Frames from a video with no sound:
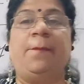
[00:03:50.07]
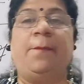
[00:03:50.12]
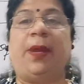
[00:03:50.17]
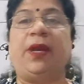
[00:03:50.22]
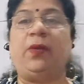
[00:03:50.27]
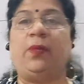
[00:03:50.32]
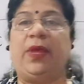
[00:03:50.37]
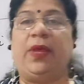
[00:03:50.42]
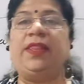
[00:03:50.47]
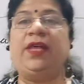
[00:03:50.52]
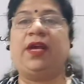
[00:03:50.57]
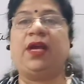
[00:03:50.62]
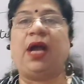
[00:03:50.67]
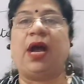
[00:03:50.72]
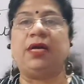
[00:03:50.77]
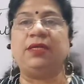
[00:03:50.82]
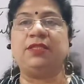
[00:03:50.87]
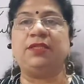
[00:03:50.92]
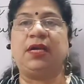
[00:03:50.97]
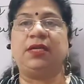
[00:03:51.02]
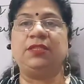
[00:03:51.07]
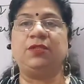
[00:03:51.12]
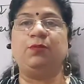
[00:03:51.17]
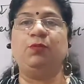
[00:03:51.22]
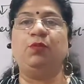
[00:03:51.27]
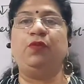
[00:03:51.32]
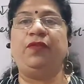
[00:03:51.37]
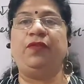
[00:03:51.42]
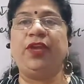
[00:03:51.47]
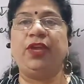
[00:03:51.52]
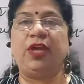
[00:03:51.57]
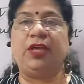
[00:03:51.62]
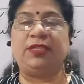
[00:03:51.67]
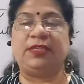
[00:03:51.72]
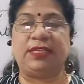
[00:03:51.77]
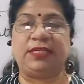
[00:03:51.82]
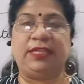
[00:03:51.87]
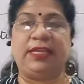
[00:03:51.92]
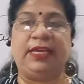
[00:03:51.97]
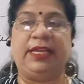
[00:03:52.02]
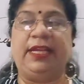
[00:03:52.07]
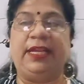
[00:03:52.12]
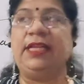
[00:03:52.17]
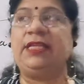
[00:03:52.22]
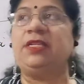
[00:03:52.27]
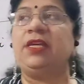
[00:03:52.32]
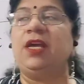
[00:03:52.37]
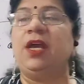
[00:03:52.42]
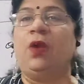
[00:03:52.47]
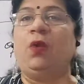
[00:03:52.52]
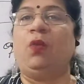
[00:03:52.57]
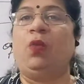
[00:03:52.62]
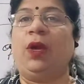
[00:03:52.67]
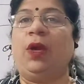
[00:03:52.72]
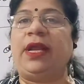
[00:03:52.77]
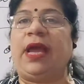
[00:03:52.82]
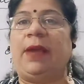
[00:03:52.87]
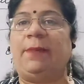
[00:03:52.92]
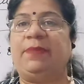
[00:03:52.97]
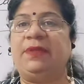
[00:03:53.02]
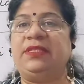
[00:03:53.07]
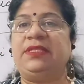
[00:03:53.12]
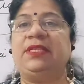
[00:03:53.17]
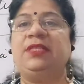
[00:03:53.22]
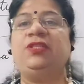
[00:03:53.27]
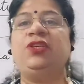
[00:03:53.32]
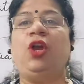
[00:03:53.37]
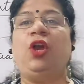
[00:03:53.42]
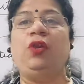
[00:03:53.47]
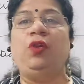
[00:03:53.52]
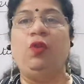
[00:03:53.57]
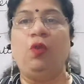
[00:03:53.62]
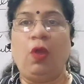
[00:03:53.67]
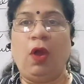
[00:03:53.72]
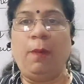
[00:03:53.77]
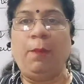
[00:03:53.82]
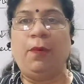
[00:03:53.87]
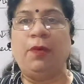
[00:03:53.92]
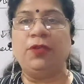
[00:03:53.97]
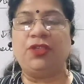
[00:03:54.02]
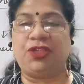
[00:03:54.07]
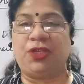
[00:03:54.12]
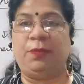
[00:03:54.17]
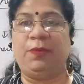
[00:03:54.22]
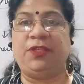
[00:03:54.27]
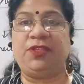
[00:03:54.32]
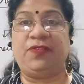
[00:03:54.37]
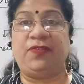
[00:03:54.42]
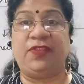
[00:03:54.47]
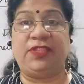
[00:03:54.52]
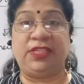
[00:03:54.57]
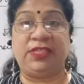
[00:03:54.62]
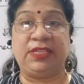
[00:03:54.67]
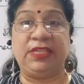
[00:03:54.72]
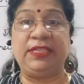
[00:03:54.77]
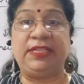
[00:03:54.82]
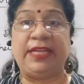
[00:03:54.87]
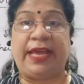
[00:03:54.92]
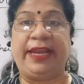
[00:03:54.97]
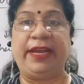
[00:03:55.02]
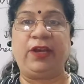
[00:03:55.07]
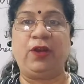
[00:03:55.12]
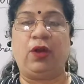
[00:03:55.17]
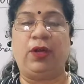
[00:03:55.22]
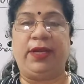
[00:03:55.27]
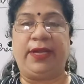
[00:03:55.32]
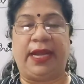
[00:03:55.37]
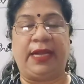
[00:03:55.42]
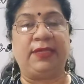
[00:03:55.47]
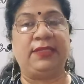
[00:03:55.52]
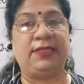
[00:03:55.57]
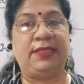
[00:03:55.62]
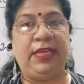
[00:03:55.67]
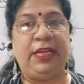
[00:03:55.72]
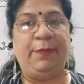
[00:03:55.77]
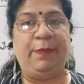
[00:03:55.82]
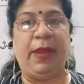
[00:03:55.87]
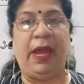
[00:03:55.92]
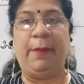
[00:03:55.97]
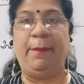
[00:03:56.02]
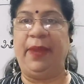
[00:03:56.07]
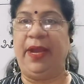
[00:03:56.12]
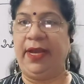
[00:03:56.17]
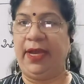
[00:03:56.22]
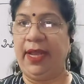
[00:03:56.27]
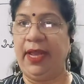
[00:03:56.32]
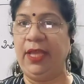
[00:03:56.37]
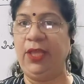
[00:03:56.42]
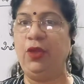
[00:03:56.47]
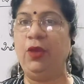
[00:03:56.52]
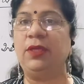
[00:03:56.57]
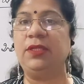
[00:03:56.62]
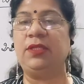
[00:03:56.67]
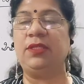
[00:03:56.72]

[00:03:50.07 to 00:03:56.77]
But when the car starts moving, you are sitting in it, what happens is your lower portion, which is in direct contact, seat pe aap baithe hain,